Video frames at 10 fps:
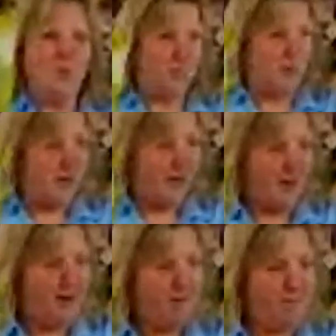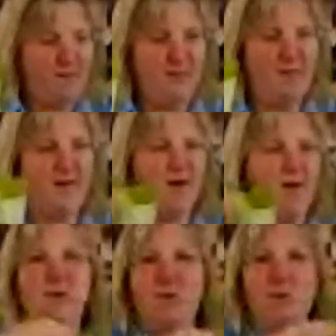we have the
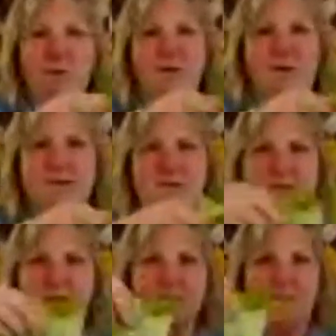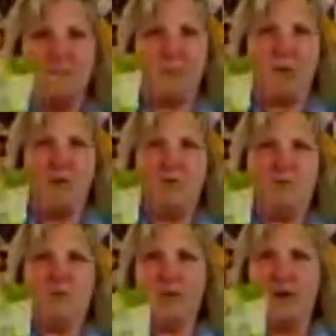other two pieces
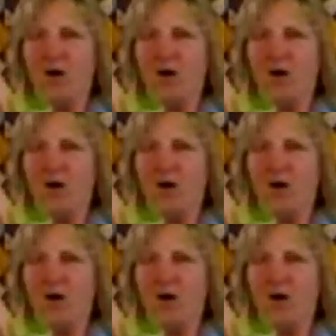for the